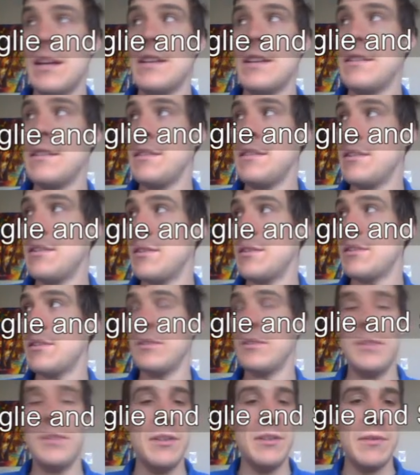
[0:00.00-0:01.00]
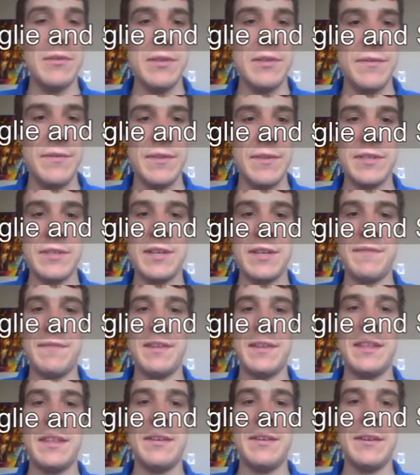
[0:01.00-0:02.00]
Here are our learning goals. First off,
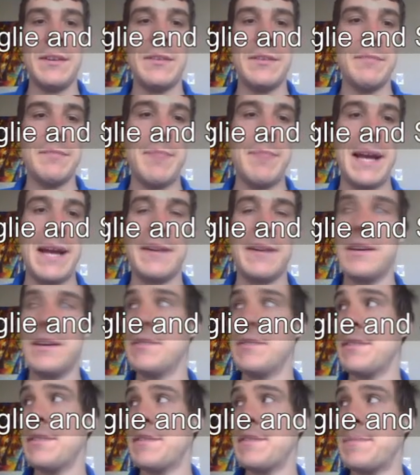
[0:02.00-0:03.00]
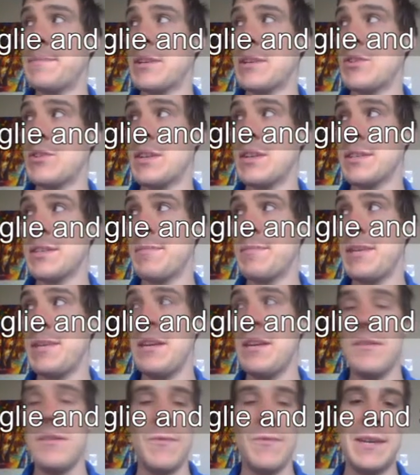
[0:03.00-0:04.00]
a theoretical background of
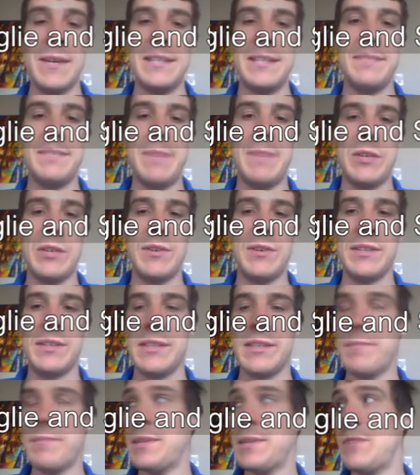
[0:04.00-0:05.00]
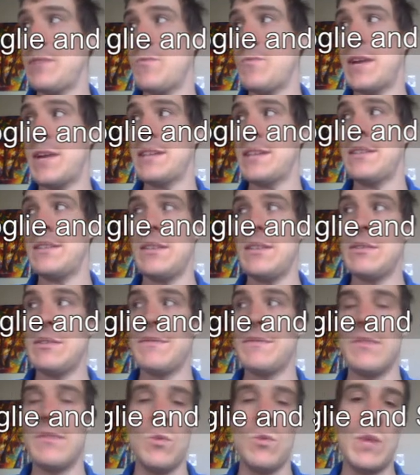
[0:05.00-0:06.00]
spectroscopy. What is spectroscopy? Why is it
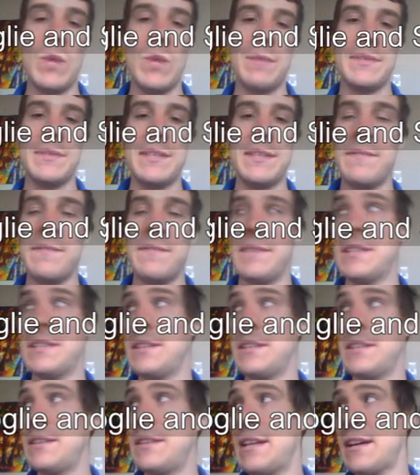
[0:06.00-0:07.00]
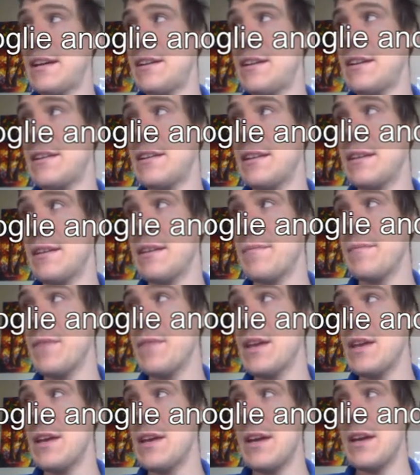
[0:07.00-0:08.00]
useful? When was it invented? That kind of thing.
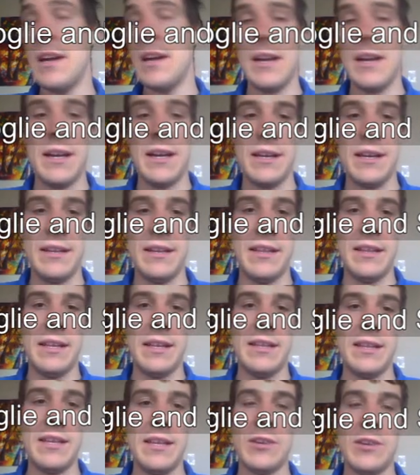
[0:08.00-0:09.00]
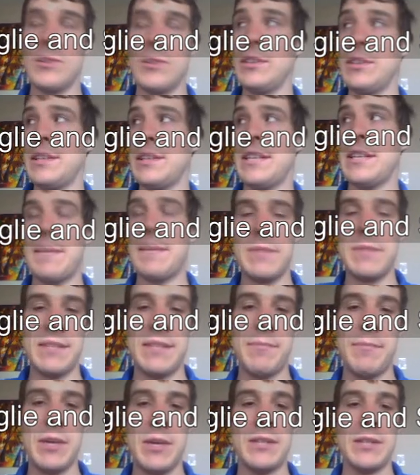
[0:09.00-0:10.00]
Then the early attempts
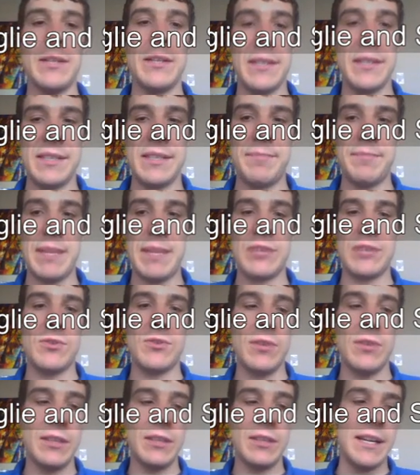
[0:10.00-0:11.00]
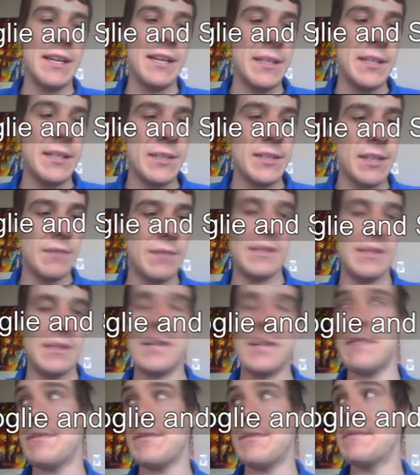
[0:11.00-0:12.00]
to model the spectral lines that we
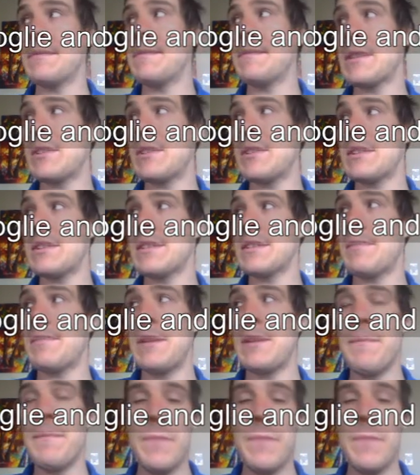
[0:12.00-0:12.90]
got from spectroscopy.